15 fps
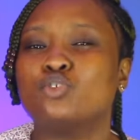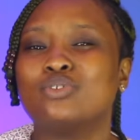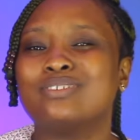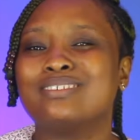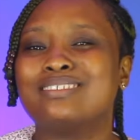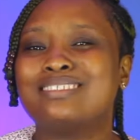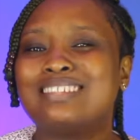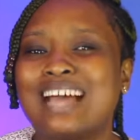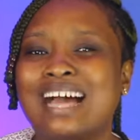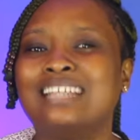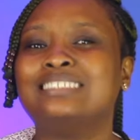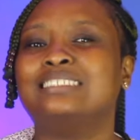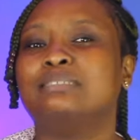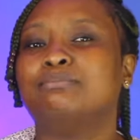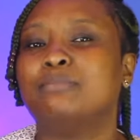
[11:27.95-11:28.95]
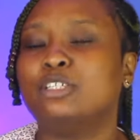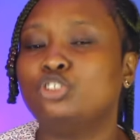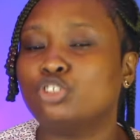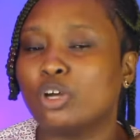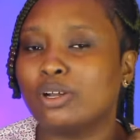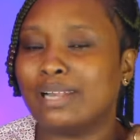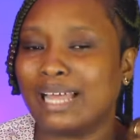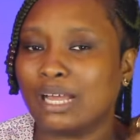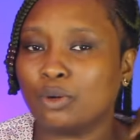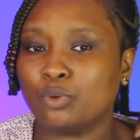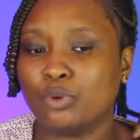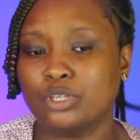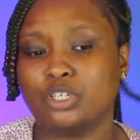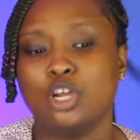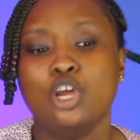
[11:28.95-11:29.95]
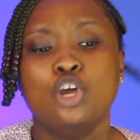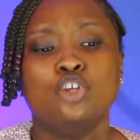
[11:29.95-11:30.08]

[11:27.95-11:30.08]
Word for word: to understand the major language.